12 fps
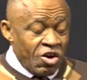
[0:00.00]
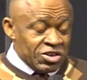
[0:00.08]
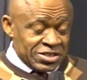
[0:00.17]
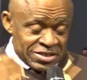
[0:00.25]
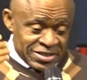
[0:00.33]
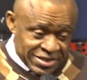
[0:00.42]

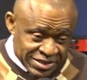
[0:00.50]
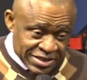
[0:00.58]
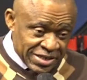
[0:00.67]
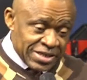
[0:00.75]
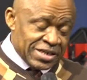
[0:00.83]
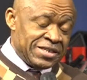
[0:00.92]
us
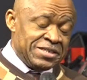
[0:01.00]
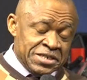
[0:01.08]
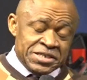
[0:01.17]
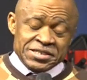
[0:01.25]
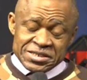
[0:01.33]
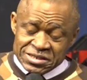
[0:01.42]
see
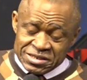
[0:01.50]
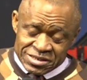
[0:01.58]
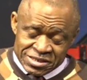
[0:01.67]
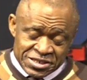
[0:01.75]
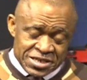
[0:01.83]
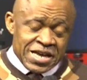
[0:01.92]
this
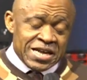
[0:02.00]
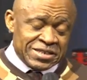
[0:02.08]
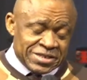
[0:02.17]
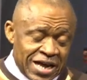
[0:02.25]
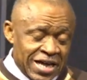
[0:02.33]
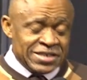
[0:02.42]
year
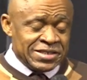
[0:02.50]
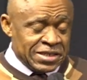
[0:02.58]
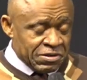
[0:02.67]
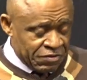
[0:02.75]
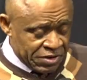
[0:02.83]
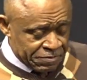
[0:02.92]

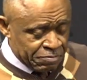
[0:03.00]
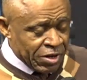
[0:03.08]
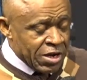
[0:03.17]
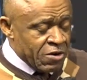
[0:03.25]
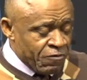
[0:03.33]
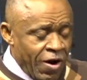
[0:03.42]
Thanksgiving.
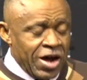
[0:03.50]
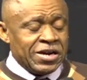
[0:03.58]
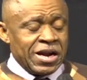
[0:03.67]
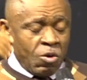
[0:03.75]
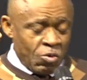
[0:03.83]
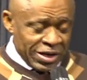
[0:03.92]

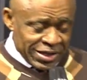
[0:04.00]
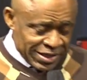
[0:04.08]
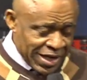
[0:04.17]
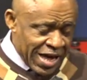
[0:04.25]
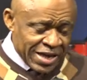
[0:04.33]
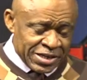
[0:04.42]
Father, we
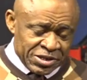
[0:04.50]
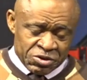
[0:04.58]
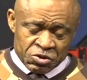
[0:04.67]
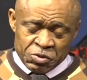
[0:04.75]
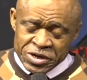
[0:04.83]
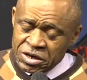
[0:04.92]
thank
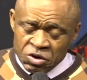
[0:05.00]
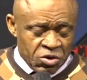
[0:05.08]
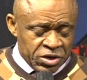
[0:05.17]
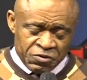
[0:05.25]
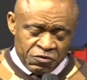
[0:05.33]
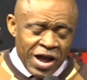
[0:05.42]
you. We
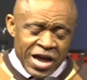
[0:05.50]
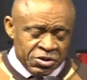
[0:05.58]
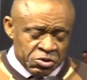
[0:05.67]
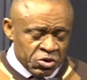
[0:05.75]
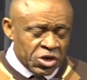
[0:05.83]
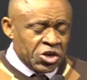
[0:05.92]
glorify
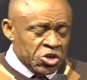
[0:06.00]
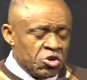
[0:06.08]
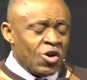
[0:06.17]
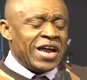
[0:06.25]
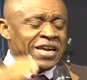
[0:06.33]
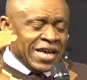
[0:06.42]
you.
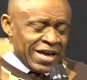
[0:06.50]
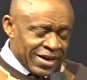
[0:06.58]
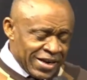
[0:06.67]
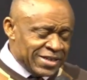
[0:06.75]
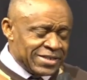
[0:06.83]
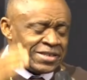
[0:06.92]
You are the
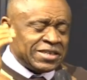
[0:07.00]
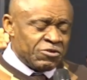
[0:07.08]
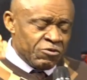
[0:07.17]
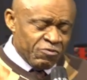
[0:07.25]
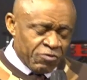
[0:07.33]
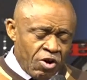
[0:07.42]
reason
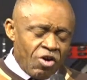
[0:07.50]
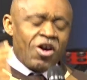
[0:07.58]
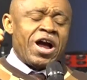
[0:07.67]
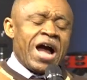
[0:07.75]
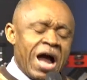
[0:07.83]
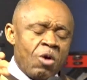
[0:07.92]

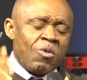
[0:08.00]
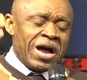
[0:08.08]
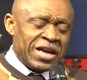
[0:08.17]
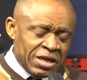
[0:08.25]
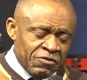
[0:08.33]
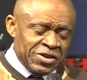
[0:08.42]
for our
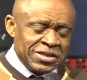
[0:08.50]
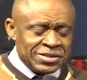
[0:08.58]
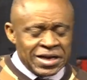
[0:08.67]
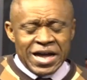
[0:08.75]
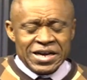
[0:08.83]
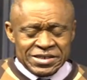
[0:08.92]
giving
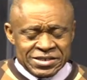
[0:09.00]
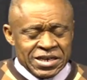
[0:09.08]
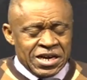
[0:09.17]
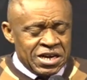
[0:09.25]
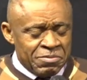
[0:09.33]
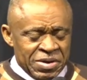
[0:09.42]

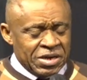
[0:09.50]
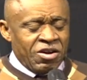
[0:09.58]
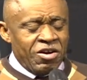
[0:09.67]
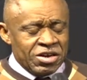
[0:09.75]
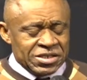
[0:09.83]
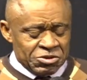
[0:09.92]
thanks
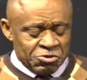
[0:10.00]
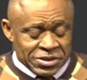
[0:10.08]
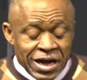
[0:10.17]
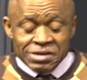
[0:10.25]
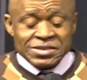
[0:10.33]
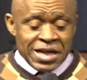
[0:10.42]
because
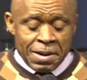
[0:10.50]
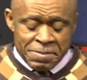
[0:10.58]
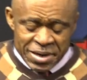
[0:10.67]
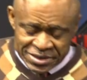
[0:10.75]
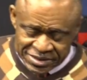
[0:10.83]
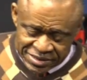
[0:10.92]
without your
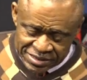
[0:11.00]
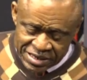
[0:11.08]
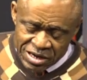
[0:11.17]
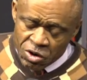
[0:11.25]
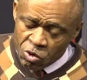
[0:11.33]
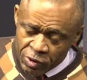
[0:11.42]
mercy,
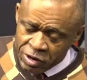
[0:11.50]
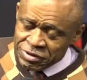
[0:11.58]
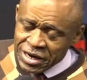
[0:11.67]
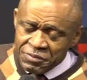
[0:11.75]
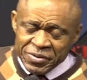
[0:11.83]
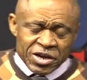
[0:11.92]
we would
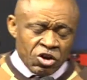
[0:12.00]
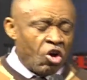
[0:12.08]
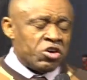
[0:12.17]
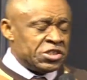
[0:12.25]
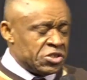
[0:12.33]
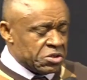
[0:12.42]
have been
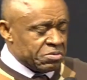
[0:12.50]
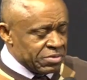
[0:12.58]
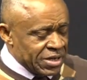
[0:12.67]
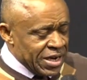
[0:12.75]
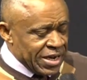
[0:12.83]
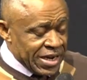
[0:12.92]

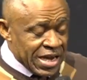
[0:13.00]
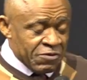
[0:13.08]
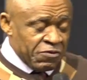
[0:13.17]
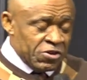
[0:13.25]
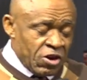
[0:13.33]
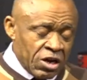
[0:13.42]
consumed,
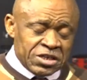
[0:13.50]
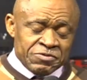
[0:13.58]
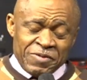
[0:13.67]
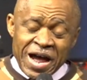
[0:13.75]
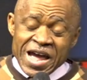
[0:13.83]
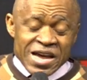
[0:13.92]
if not
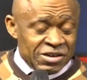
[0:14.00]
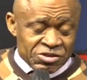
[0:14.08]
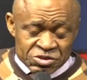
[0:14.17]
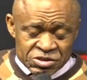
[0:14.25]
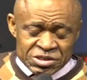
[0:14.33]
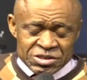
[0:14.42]
by
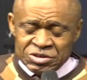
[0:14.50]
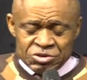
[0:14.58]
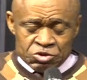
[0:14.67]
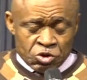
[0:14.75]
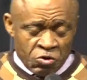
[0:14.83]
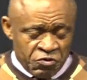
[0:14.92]

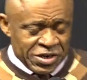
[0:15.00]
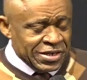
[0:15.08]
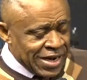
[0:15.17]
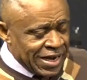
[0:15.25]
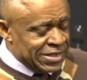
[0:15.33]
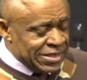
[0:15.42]
COVID
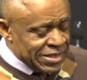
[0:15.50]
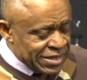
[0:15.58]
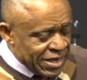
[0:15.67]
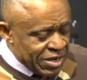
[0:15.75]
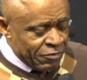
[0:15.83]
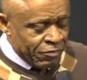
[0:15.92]
19,
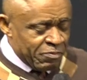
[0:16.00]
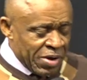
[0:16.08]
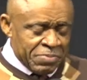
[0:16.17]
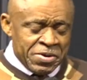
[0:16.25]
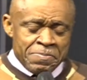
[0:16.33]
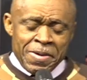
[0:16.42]

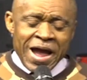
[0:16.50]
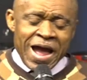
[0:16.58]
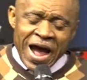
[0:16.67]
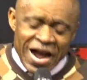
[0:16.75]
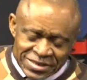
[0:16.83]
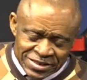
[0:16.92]
maybe by
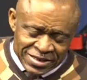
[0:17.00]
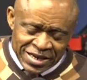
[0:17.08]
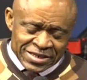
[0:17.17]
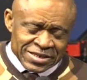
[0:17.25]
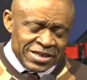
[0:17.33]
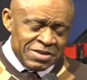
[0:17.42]

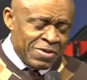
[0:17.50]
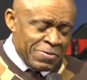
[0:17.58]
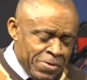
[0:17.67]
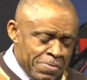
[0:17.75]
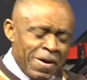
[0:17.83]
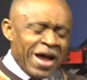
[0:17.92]
accident,
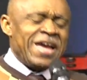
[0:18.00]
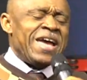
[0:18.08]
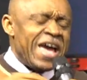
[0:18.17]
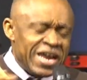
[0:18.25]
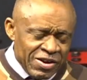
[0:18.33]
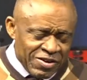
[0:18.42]
maybe by
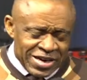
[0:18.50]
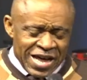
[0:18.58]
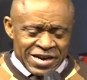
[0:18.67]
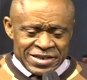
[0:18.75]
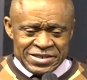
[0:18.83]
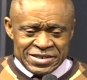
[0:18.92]
any
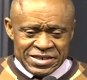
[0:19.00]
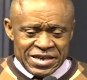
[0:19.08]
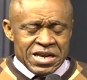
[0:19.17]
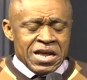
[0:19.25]
other reason.